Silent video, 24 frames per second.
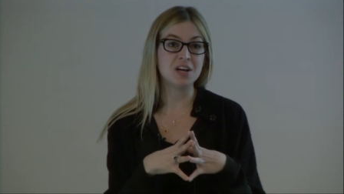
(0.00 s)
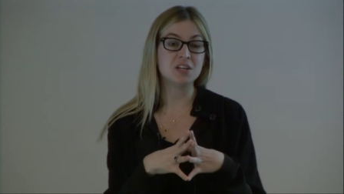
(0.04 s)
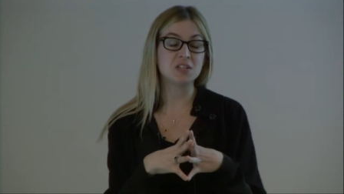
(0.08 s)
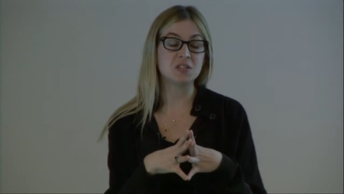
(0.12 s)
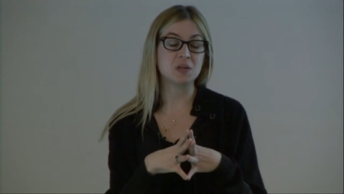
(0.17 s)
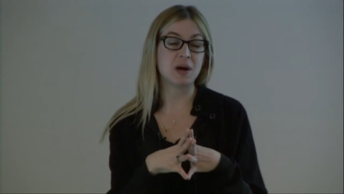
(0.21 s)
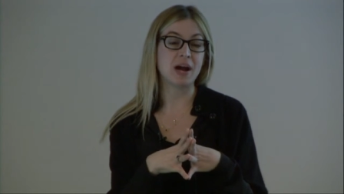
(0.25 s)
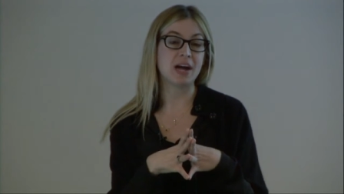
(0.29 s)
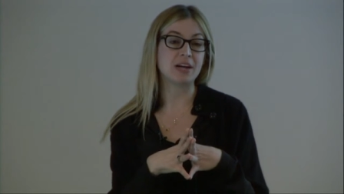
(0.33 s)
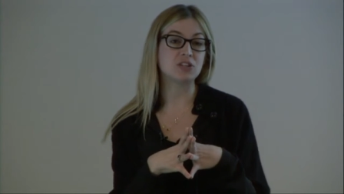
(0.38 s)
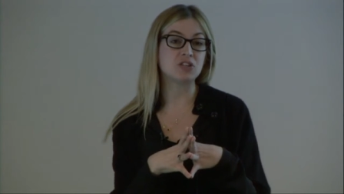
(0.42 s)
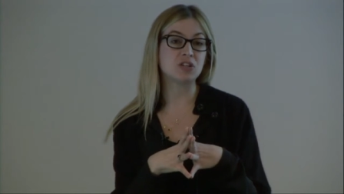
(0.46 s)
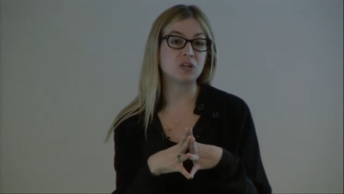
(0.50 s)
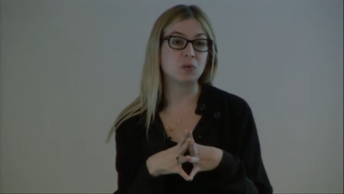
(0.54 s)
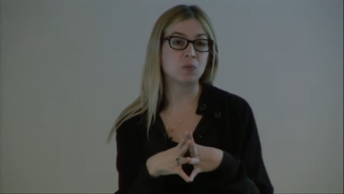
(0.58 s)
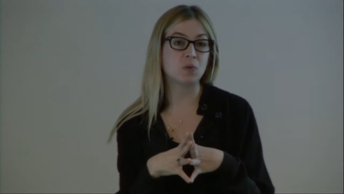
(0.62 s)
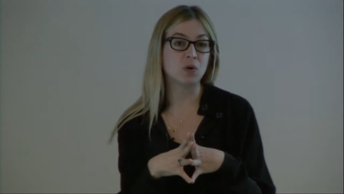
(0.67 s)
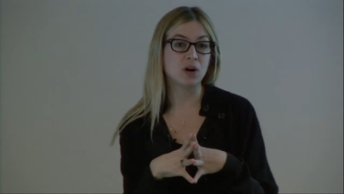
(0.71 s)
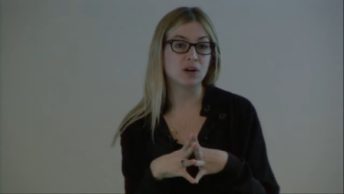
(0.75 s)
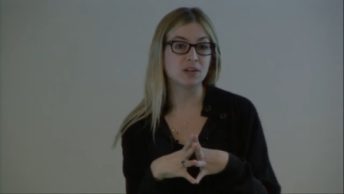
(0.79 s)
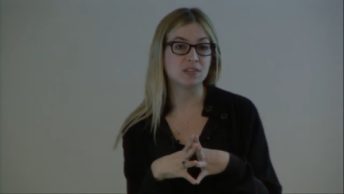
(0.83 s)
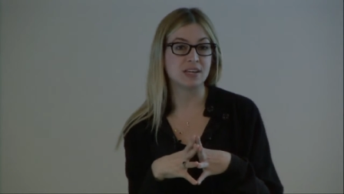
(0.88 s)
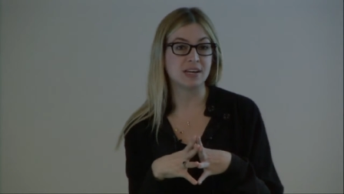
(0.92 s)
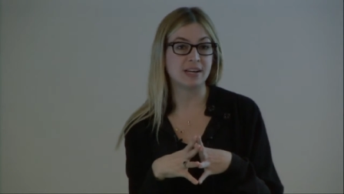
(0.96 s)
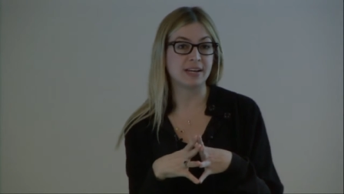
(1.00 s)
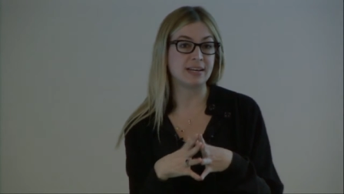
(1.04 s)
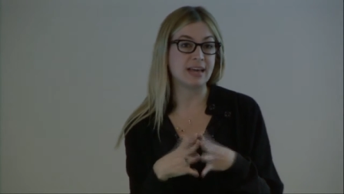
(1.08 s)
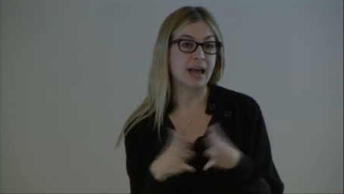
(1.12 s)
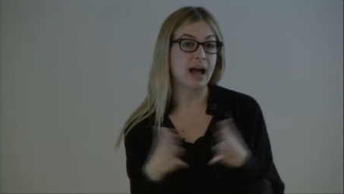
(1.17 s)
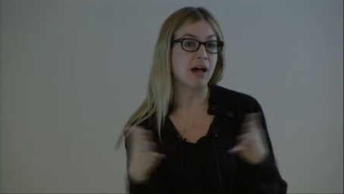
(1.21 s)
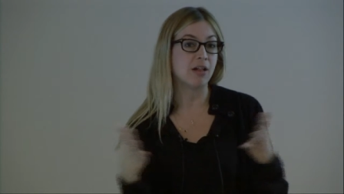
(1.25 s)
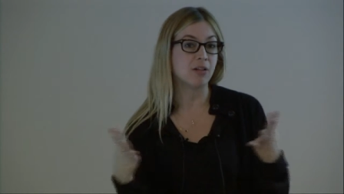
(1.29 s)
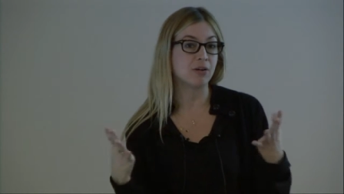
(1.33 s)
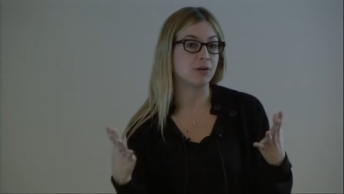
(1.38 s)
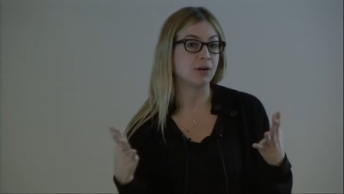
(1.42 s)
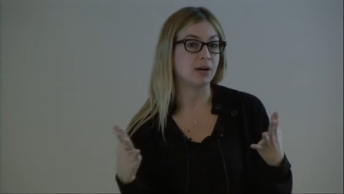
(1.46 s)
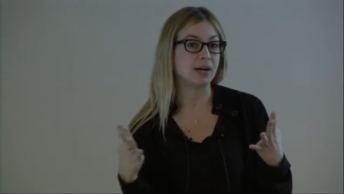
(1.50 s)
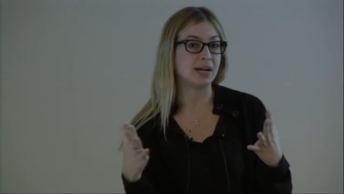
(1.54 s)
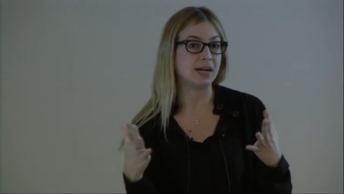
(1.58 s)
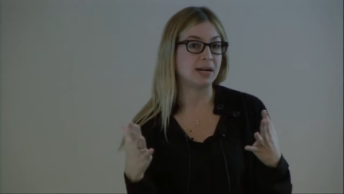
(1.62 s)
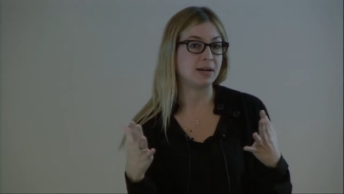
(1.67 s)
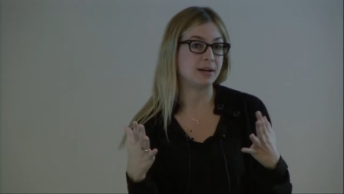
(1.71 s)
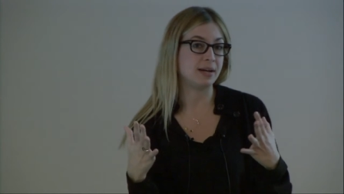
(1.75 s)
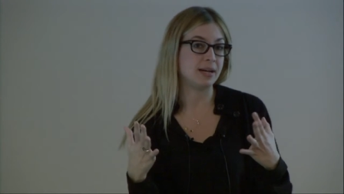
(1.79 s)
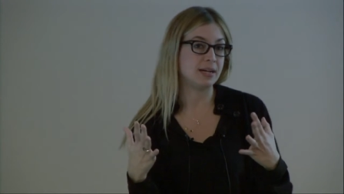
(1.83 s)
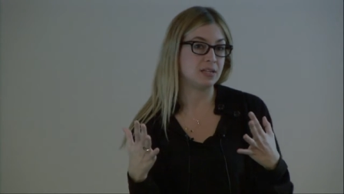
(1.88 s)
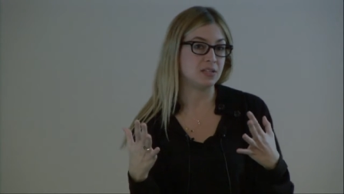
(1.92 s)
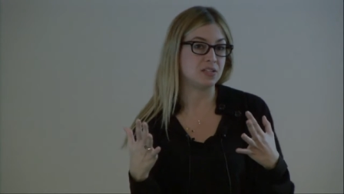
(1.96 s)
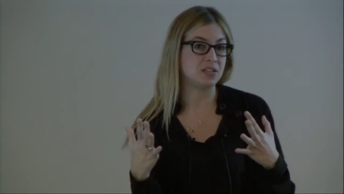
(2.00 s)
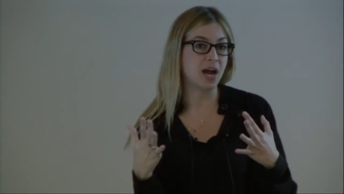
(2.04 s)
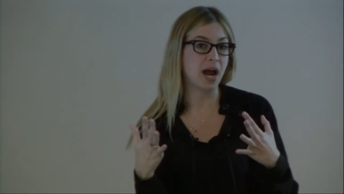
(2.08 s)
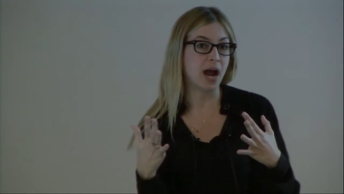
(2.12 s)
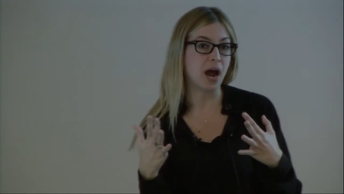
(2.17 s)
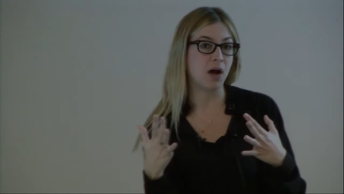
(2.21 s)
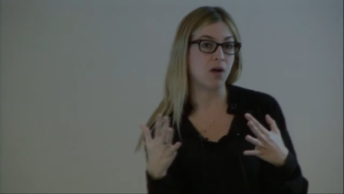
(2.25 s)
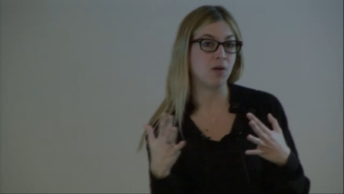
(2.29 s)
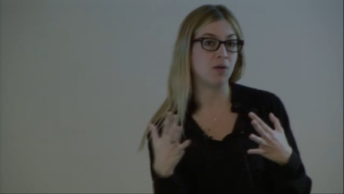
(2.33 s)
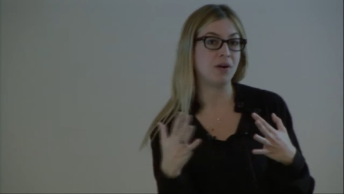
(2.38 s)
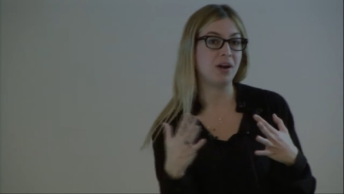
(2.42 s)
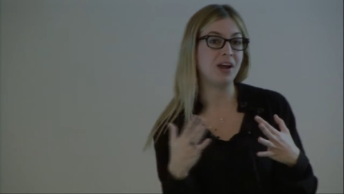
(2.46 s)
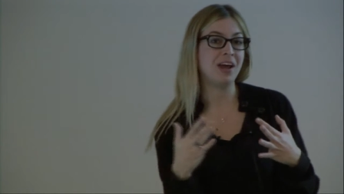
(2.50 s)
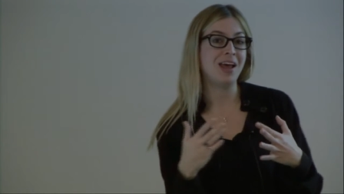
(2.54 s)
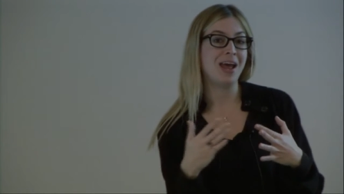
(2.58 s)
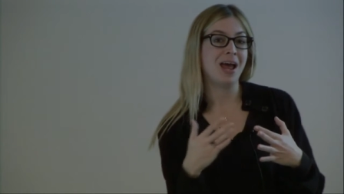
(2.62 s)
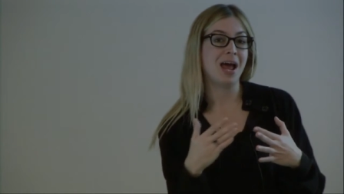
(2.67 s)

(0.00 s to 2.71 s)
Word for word: So I actually worked at a gallery in town.